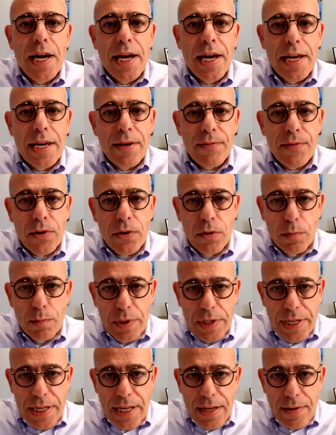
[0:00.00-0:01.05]
If you
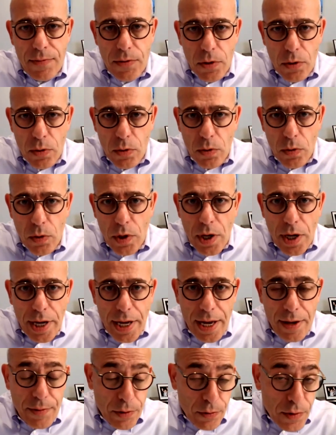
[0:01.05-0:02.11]
believe you
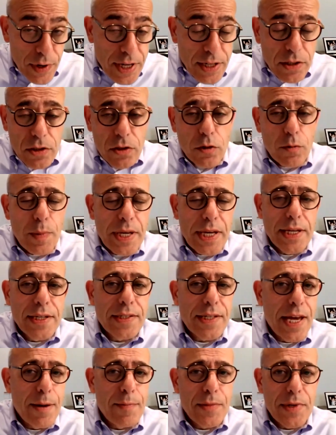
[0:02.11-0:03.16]
have a reason to be
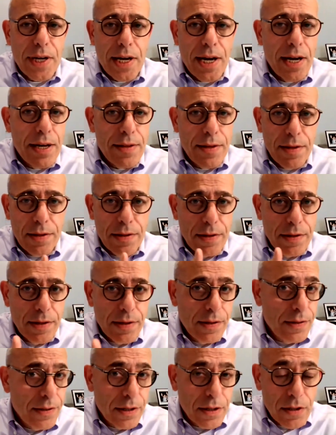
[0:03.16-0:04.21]
exempt, either
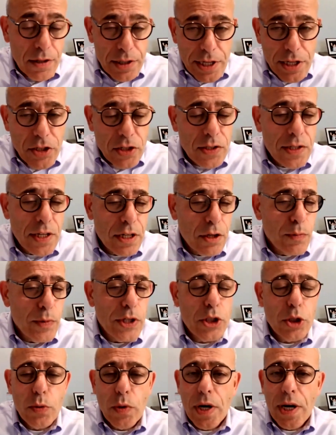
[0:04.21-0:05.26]
the conditions under
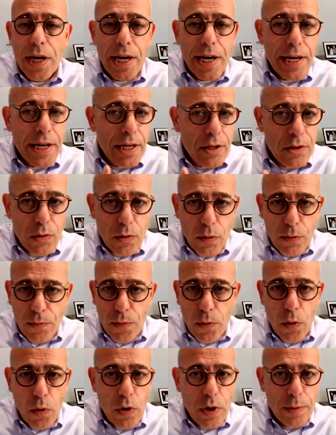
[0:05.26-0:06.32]
which you were hired or
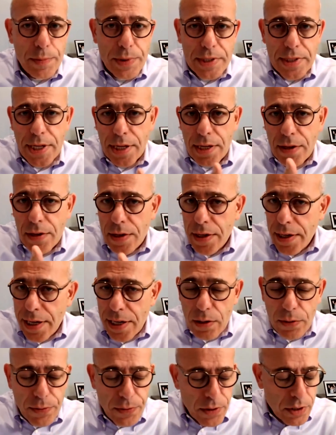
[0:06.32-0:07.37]
for a particular
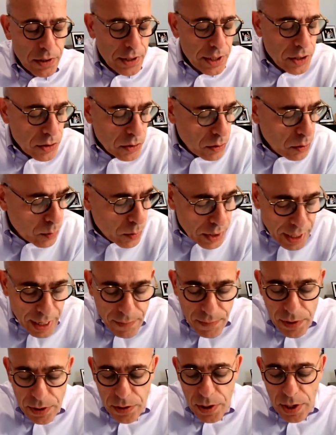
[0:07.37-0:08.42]
health condition or
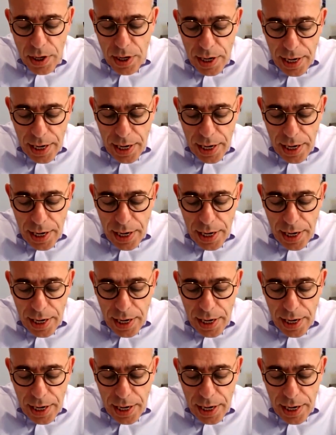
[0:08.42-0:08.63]
whatever,